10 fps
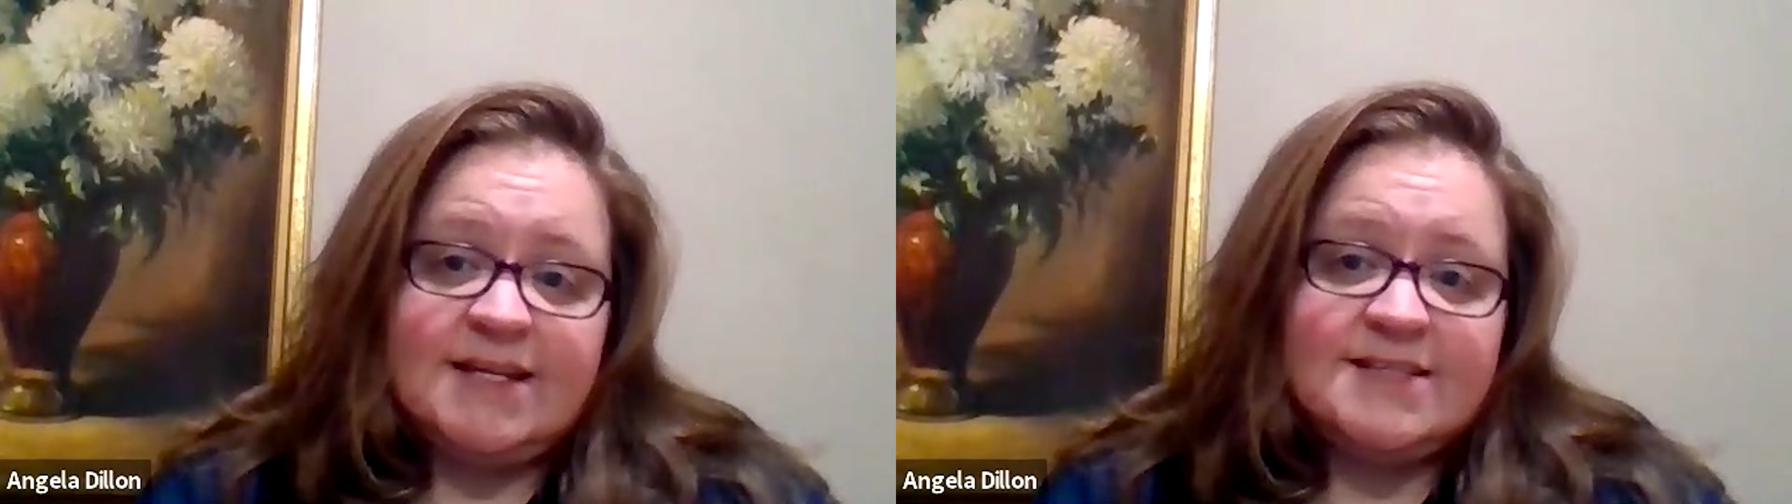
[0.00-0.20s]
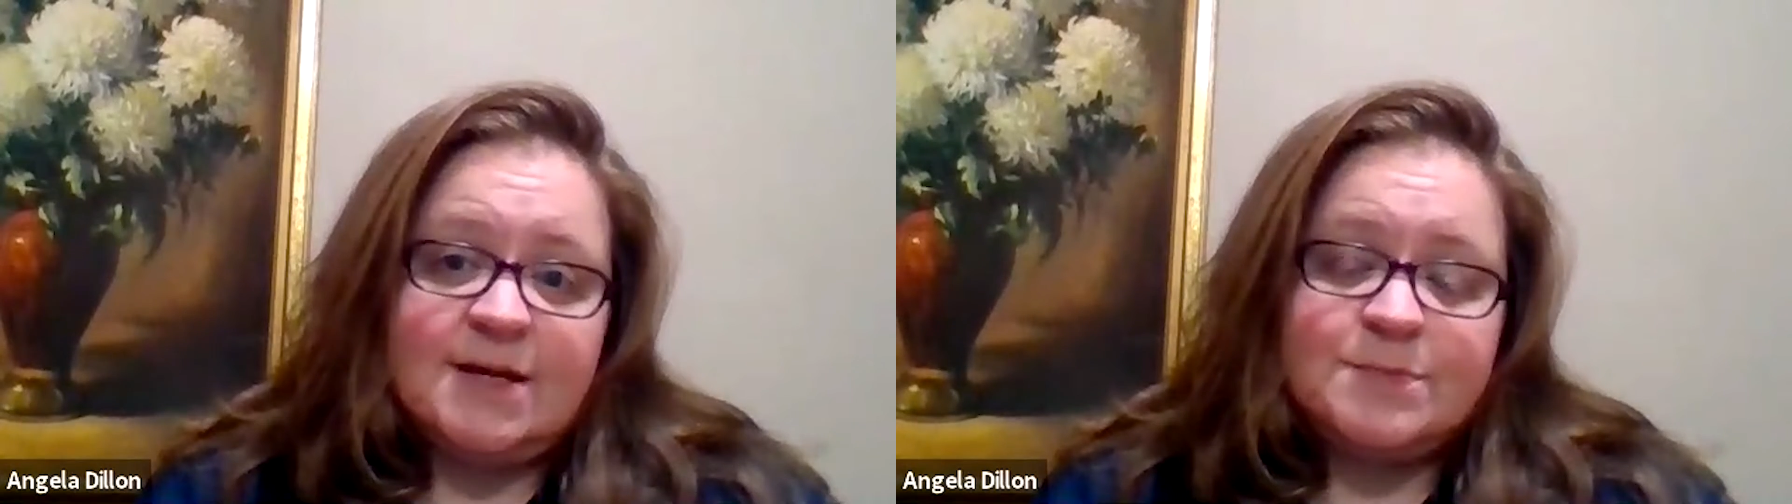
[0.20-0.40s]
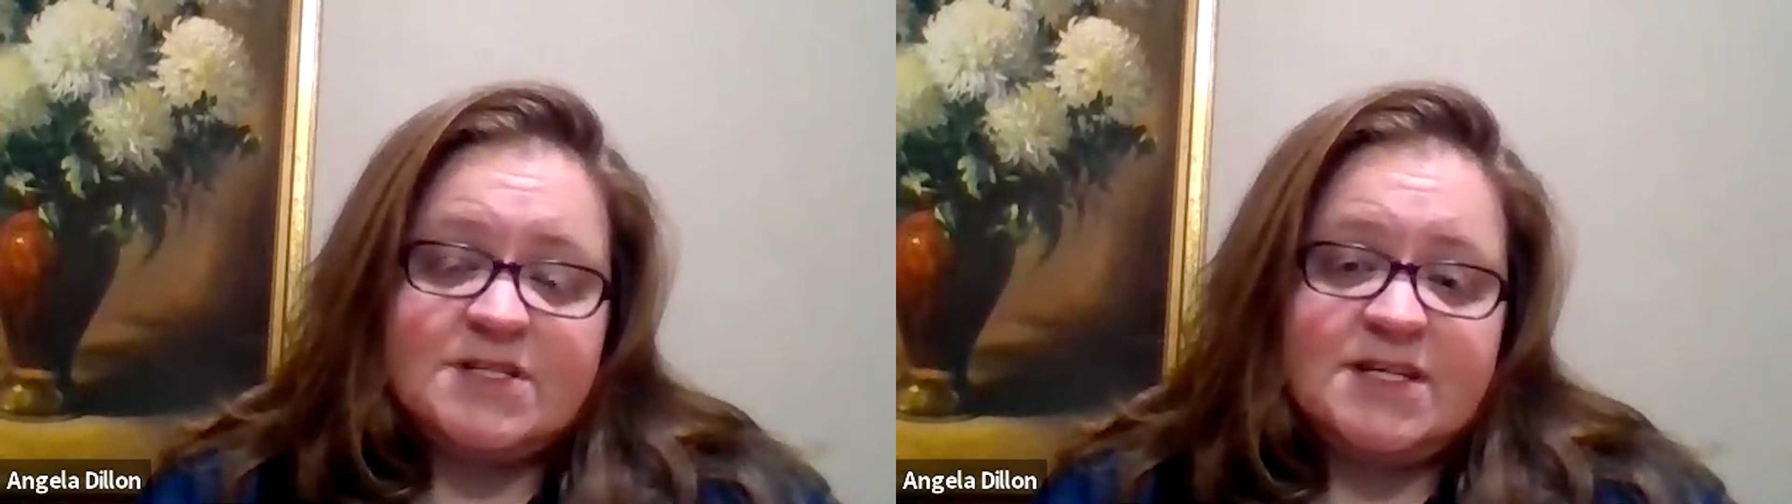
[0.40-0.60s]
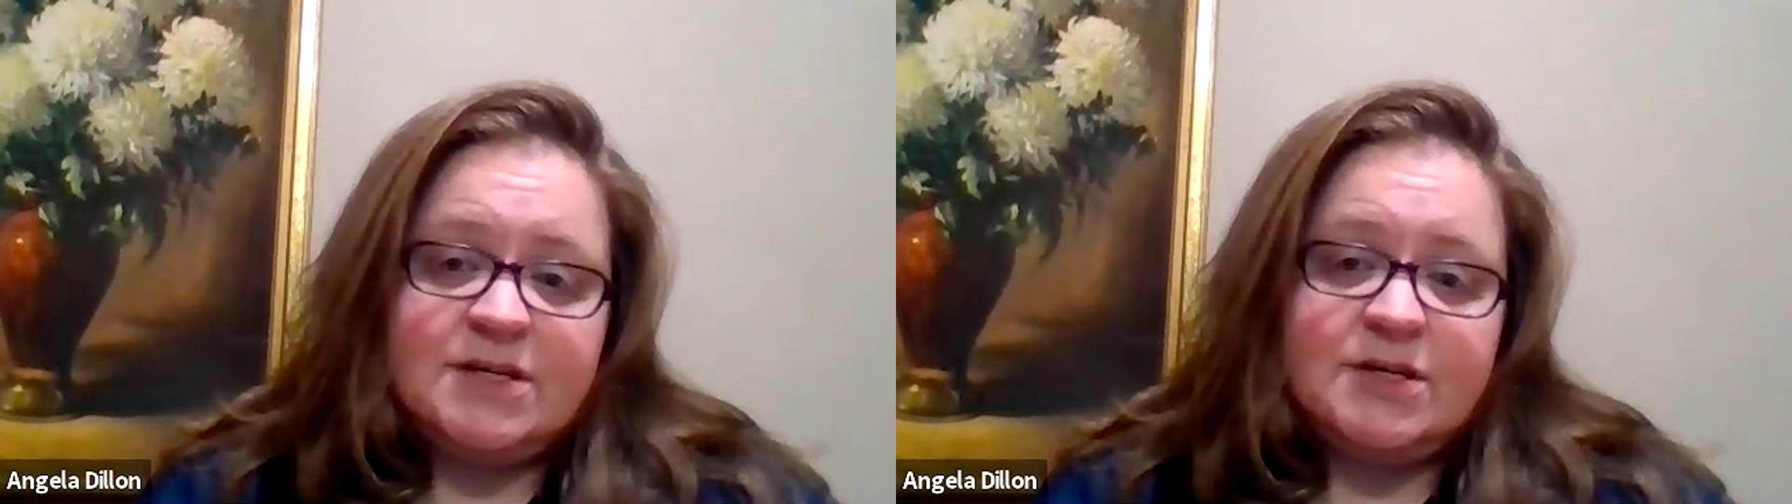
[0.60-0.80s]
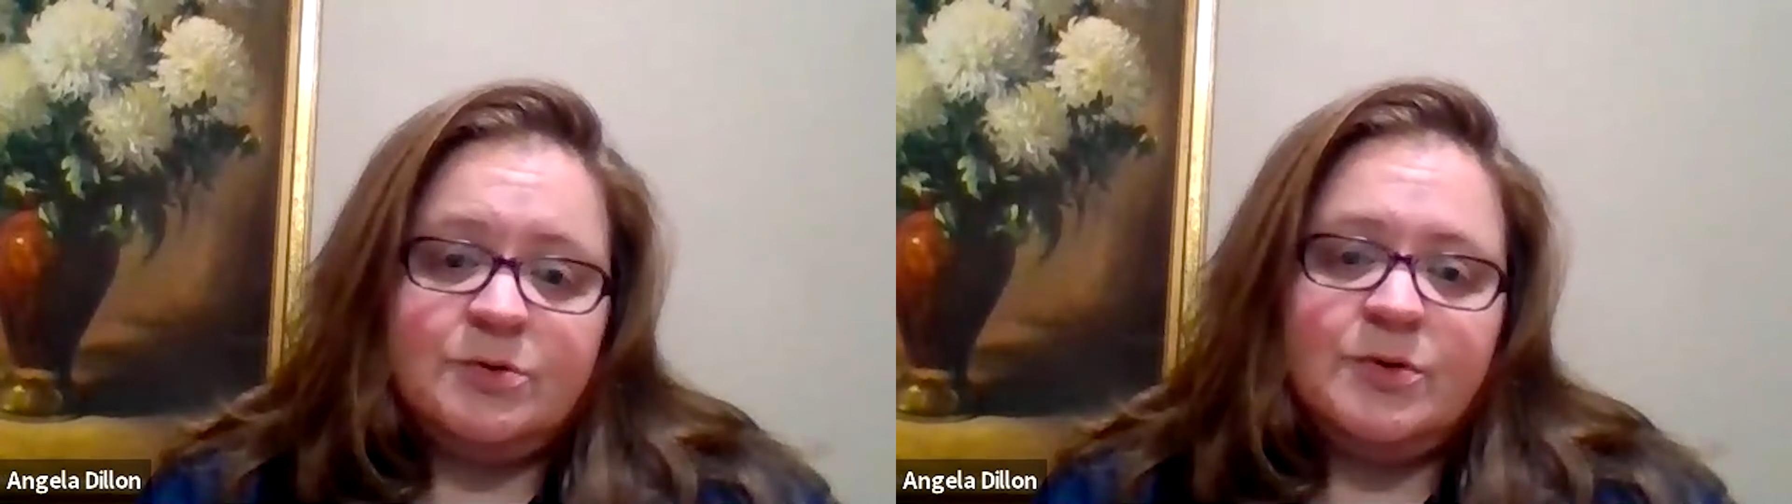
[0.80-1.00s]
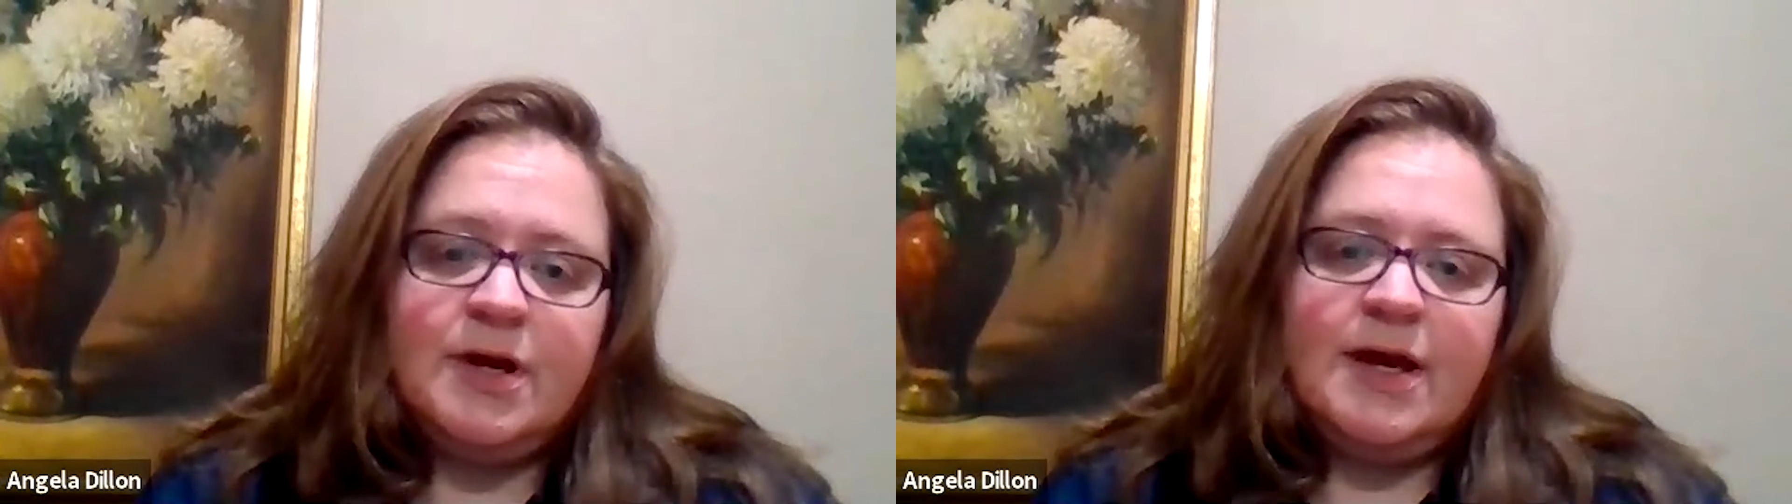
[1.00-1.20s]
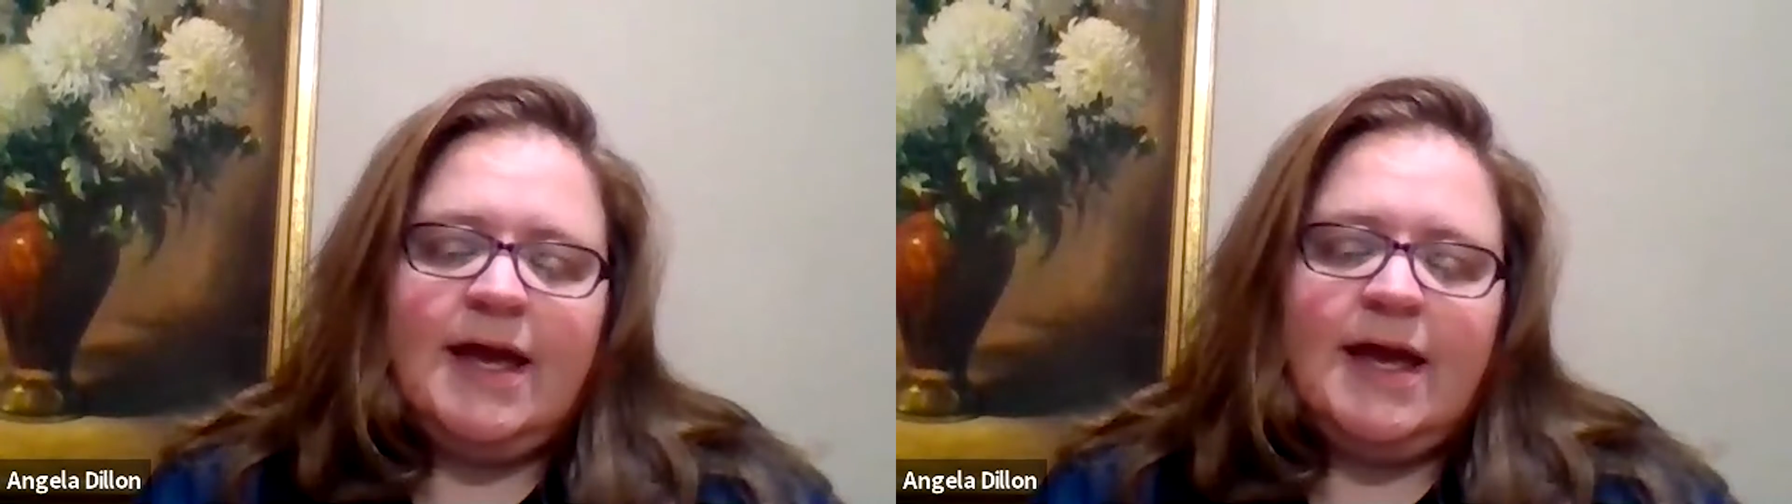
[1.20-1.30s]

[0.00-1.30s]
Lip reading: it's up to you.